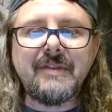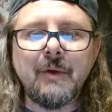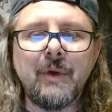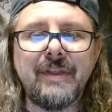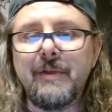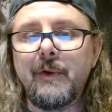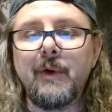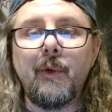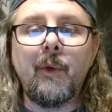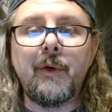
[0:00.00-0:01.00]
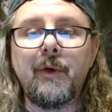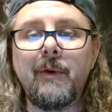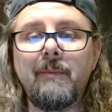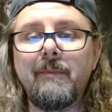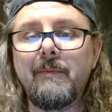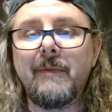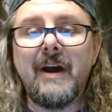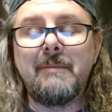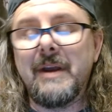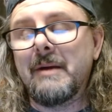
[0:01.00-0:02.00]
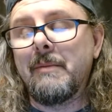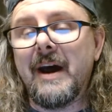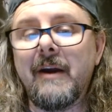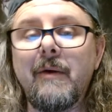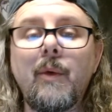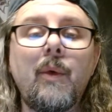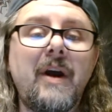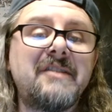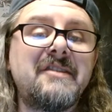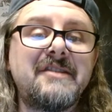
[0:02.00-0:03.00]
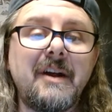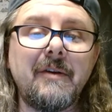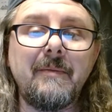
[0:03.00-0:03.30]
with either your order being a buyer or as a seller.